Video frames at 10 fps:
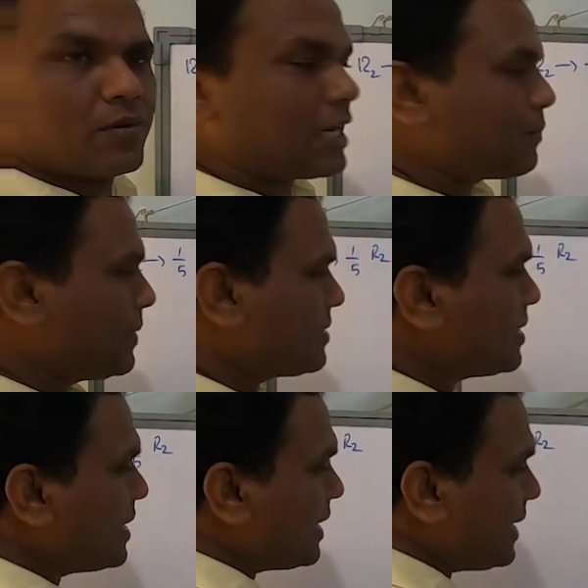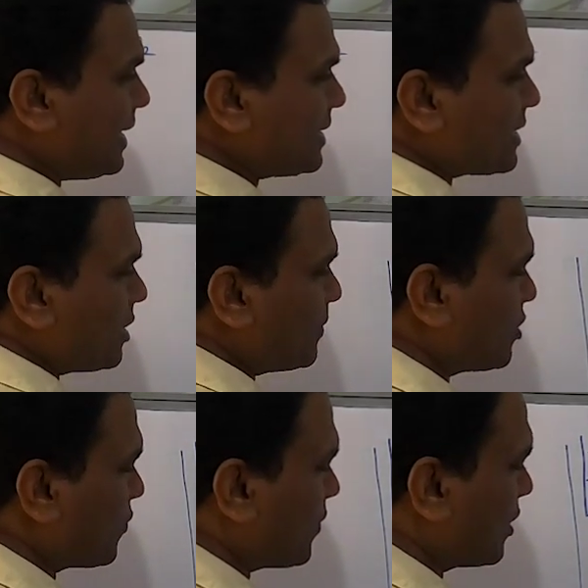That means each
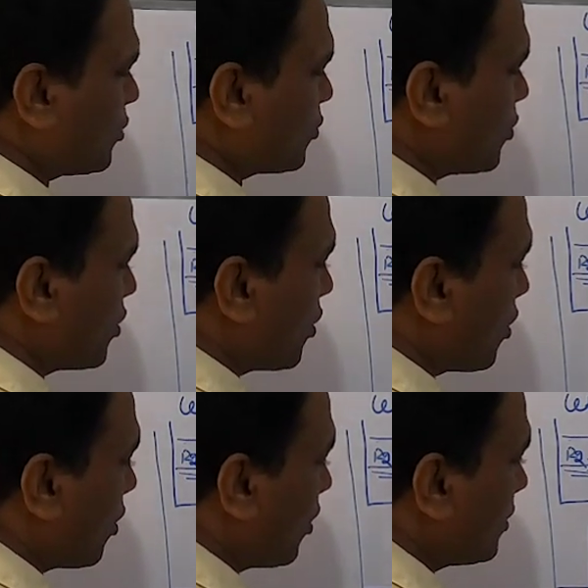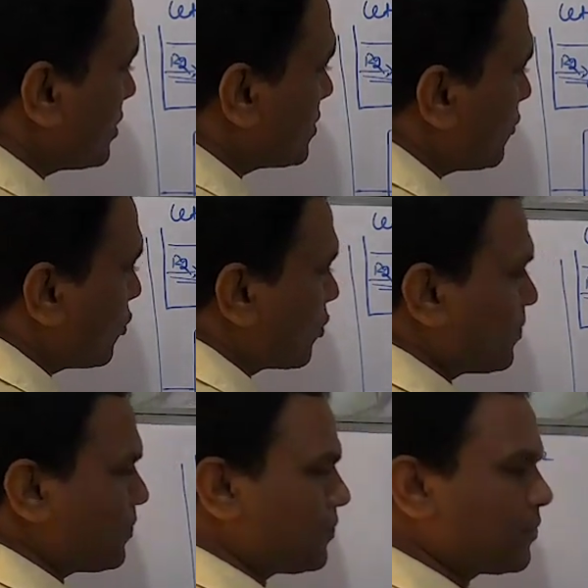element of R2, all this
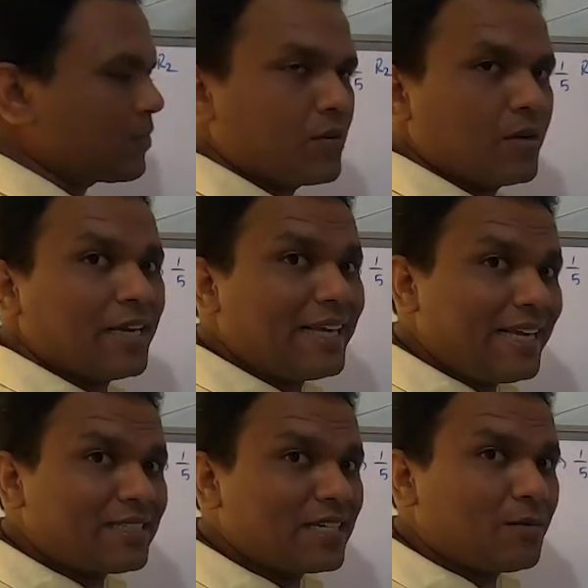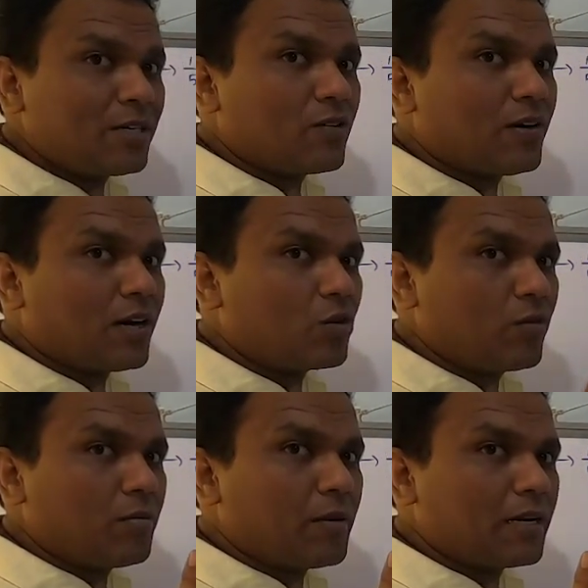4, each element of R2
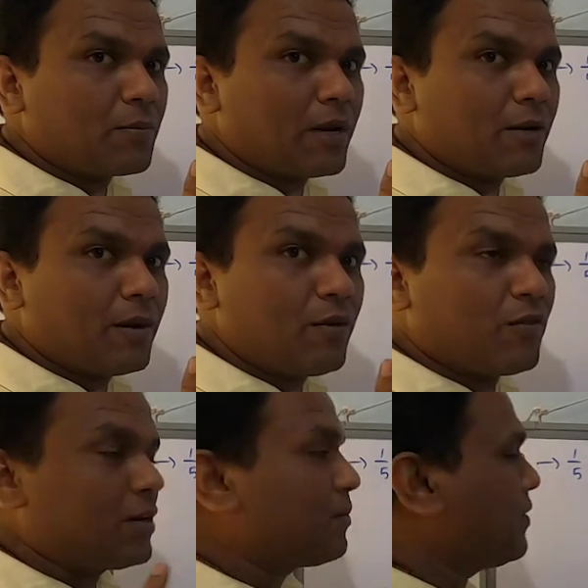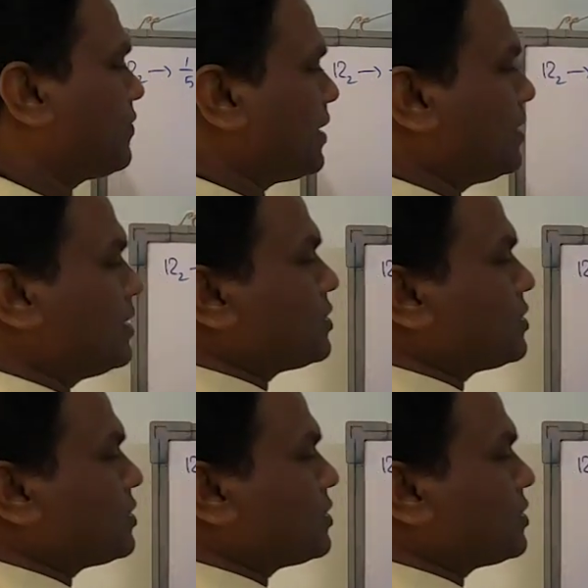will be multiplied by 1 by 5.